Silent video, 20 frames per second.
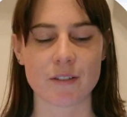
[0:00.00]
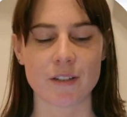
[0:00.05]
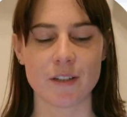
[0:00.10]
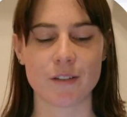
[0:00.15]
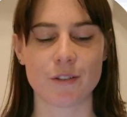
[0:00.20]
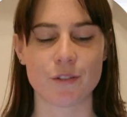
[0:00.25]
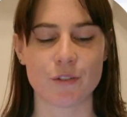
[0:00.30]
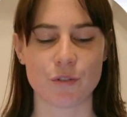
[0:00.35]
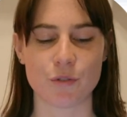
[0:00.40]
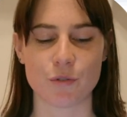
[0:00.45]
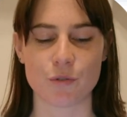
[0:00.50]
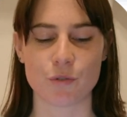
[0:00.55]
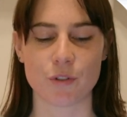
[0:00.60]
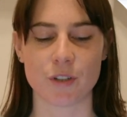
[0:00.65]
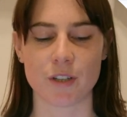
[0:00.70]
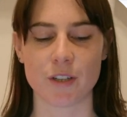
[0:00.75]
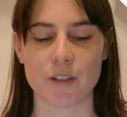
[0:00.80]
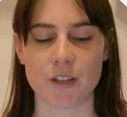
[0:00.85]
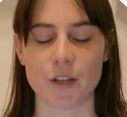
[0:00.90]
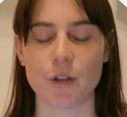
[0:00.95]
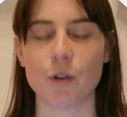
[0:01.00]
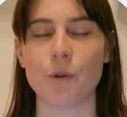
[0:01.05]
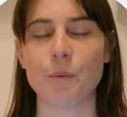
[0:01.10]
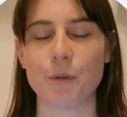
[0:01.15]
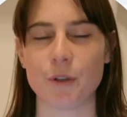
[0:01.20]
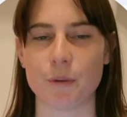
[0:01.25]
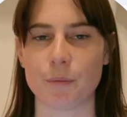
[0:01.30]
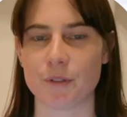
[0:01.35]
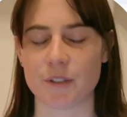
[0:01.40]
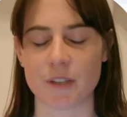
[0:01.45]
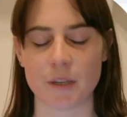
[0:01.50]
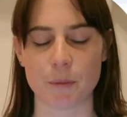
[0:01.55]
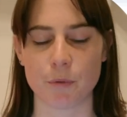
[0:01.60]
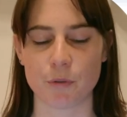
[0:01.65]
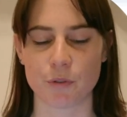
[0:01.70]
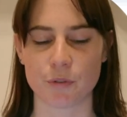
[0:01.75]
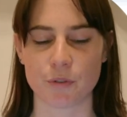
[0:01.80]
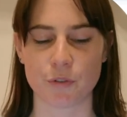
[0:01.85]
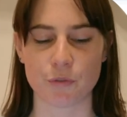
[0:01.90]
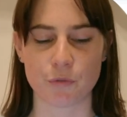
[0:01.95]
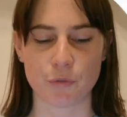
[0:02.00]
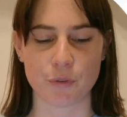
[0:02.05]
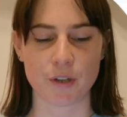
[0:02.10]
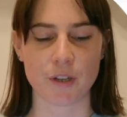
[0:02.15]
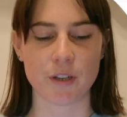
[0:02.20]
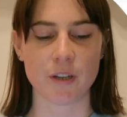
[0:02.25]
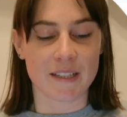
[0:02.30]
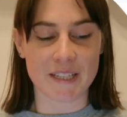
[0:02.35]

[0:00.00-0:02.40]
it's usually they open up the table, so it's free.